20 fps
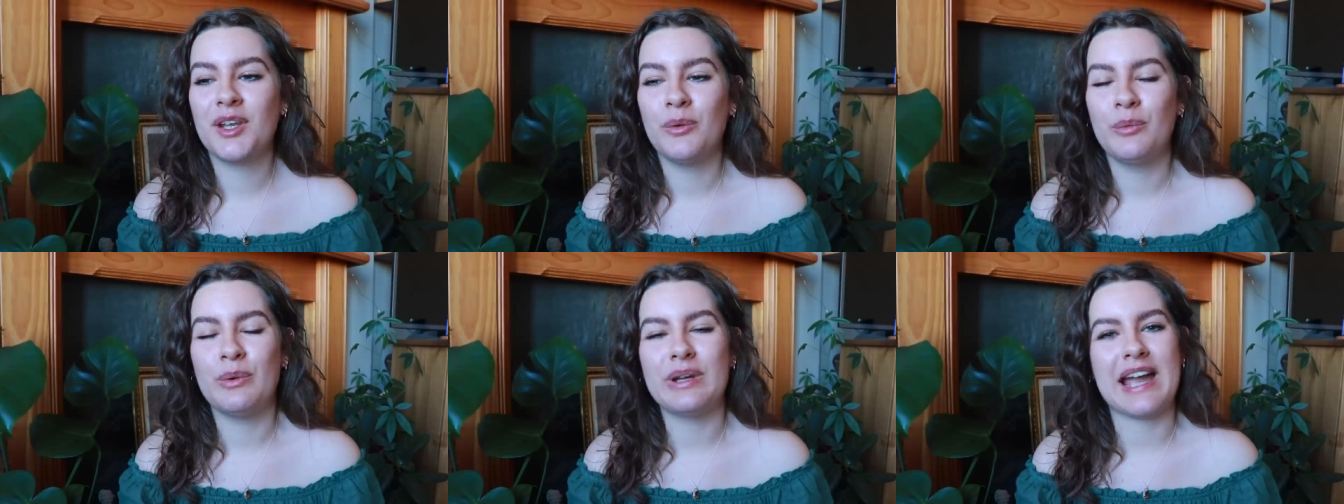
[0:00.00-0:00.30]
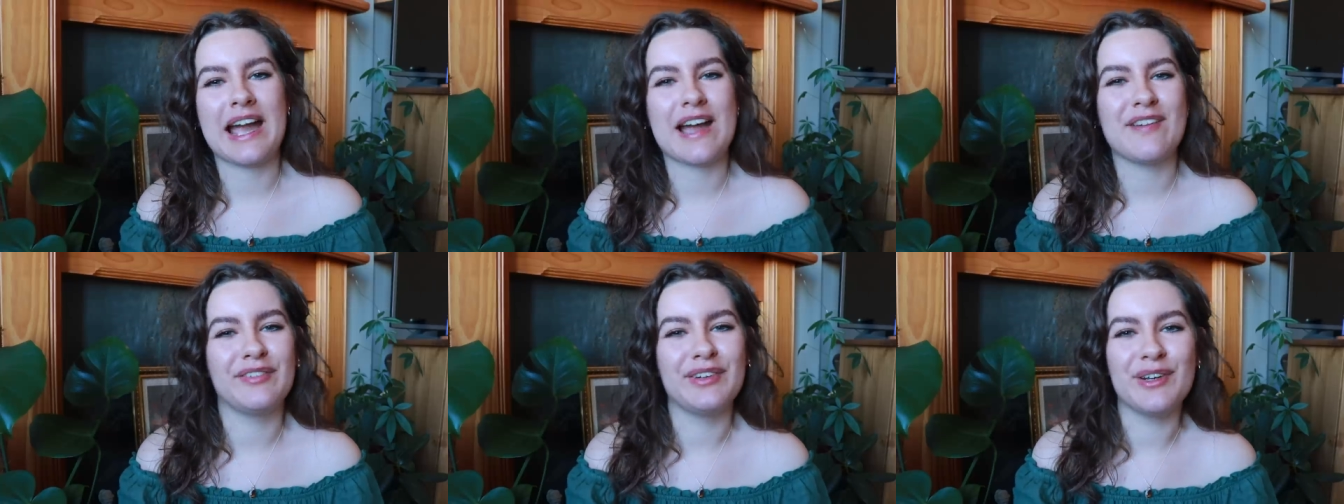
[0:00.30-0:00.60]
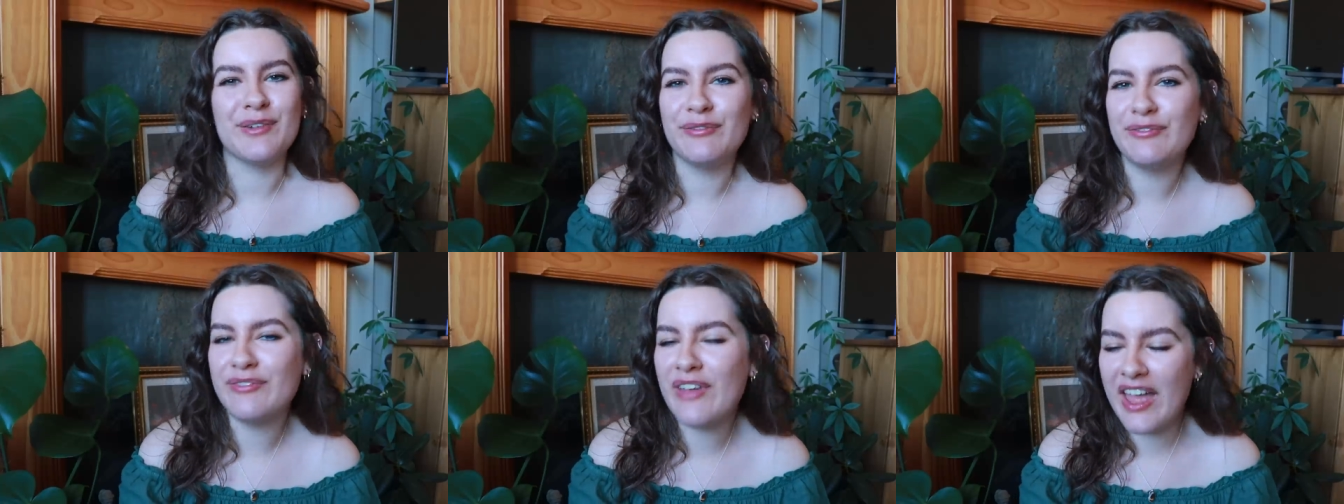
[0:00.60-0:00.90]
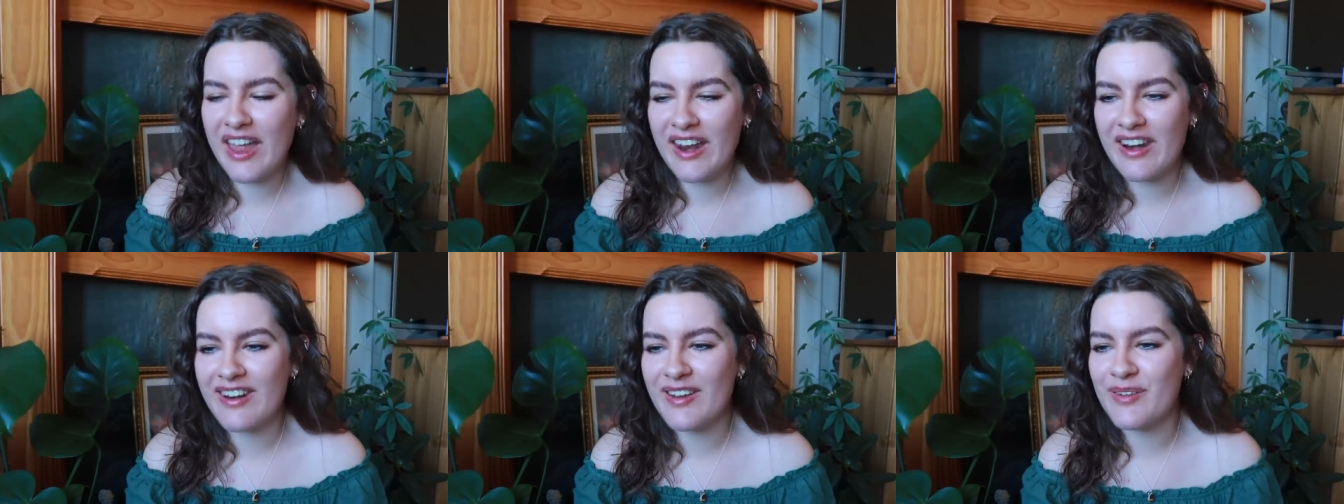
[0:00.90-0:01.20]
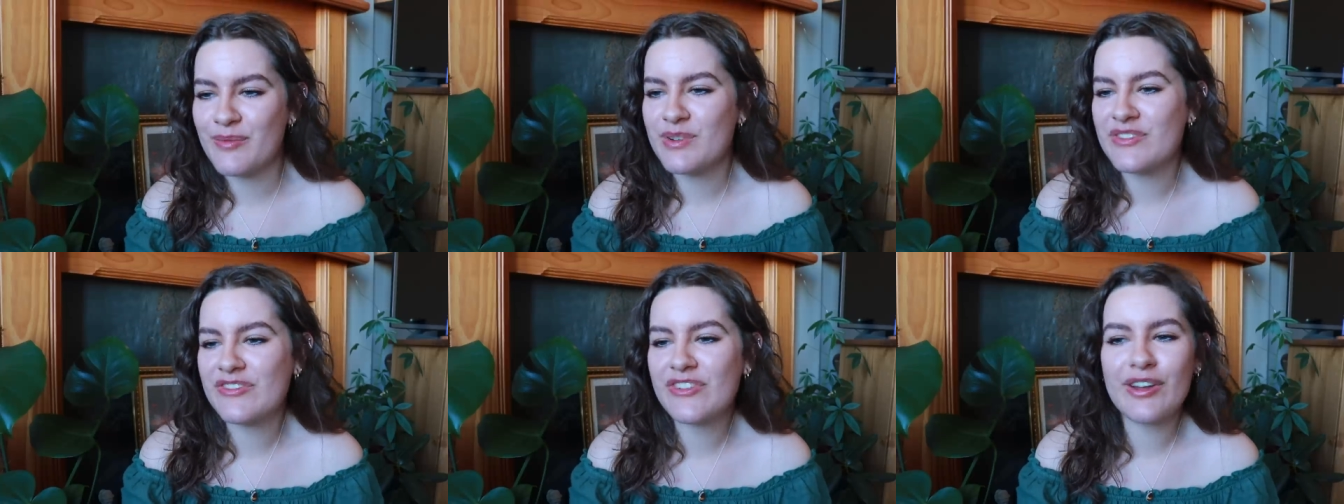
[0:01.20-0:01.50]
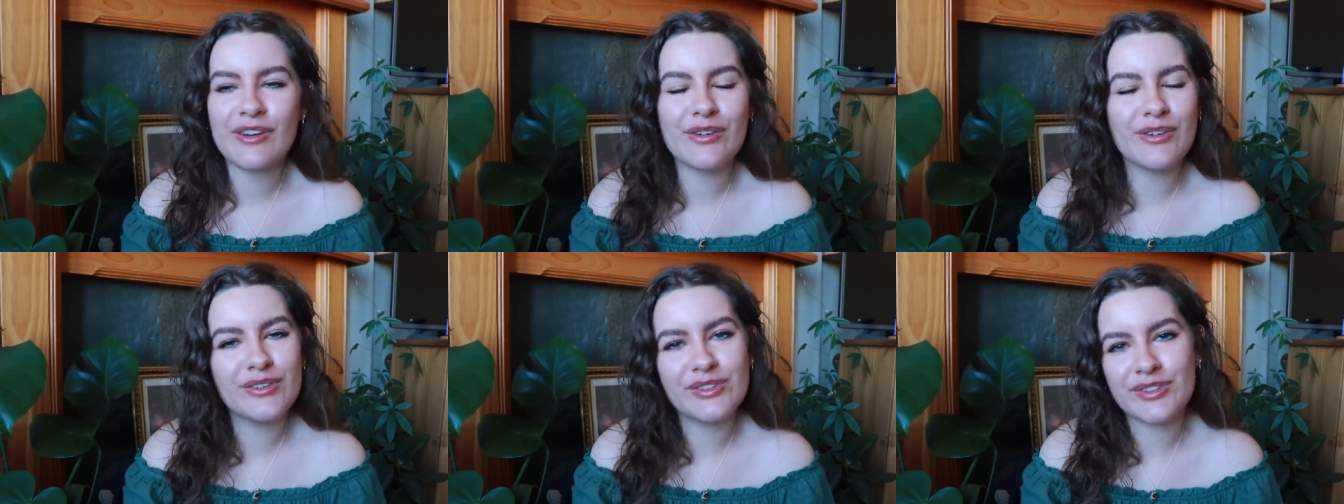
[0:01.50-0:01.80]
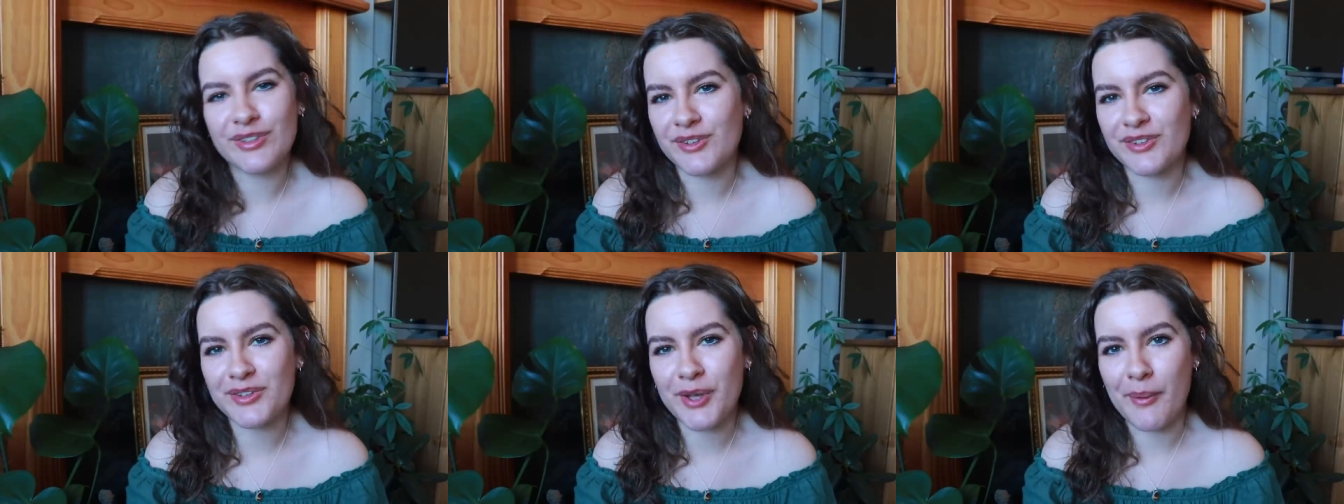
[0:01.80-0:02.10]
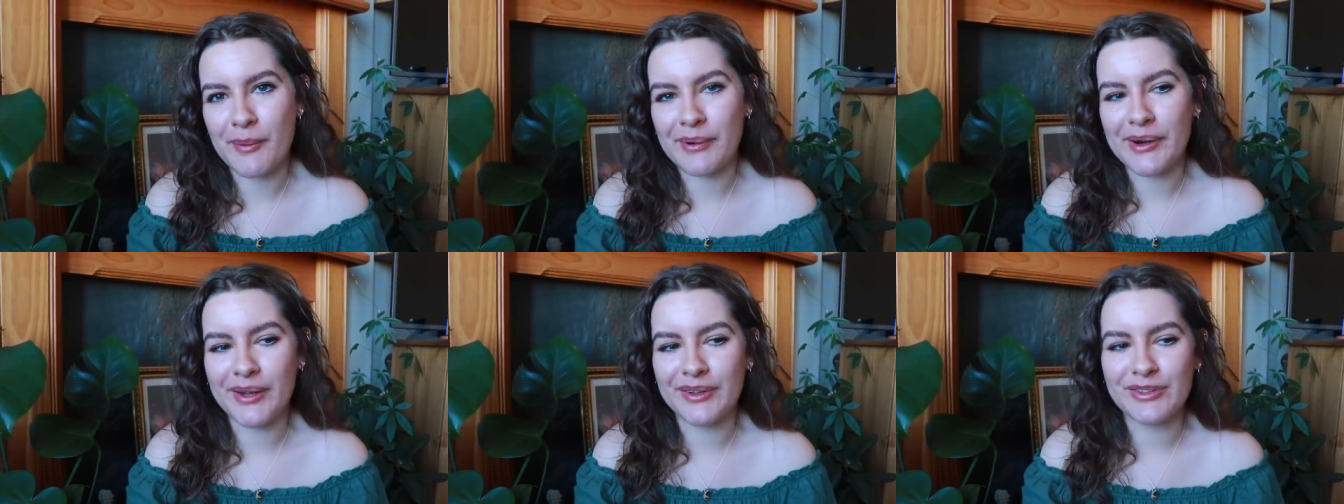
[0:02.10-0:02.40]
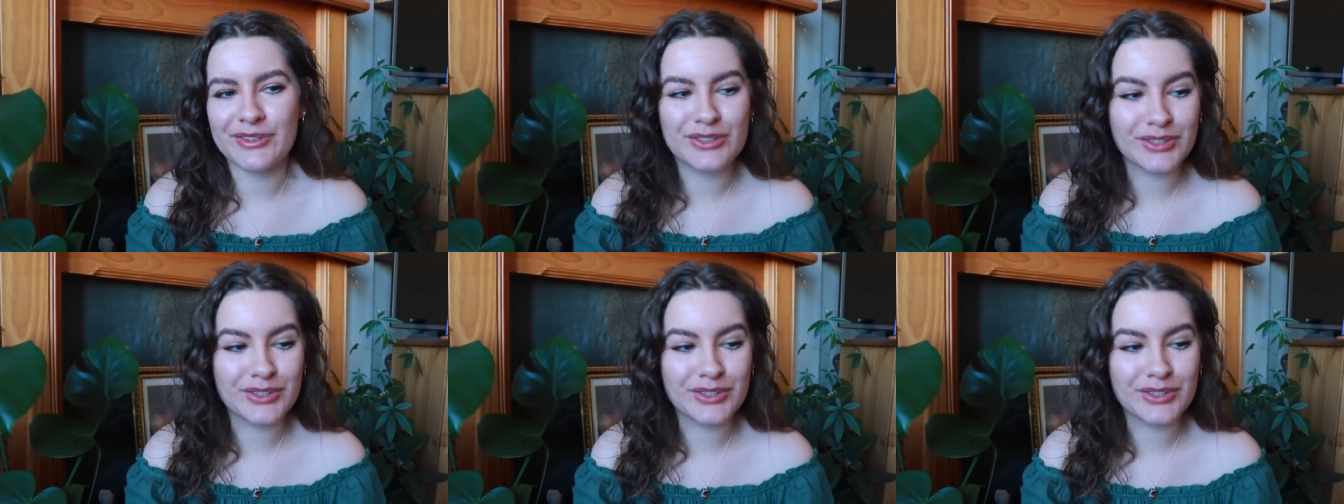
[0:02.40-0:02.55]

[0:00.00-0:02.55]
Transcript: we have an event, we've got all sorts going on.